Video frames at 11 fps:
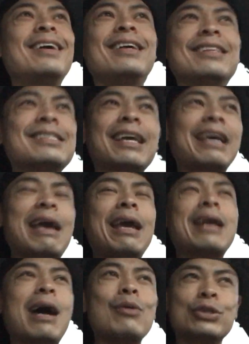it's like an
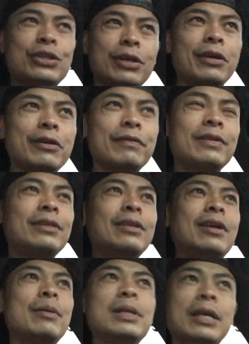8-hour shift, and you
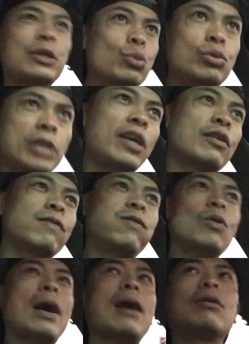know what I mean, like you take your
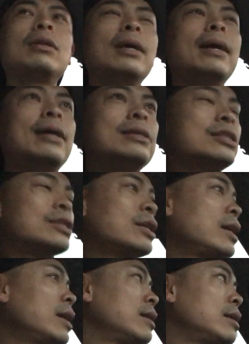full hour lunch,
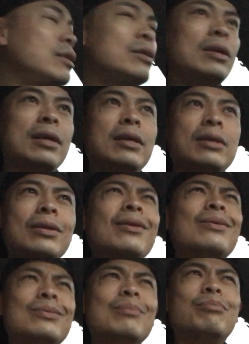then you
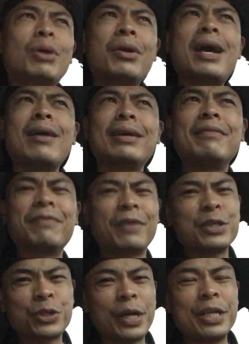know, burnout and
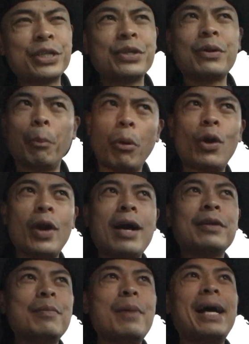frustration, or burnout
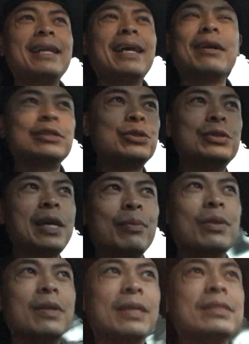and a bad day, are two
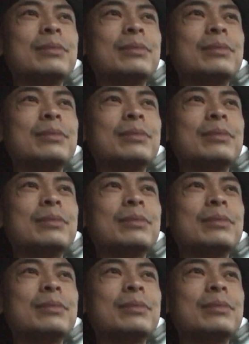separate things.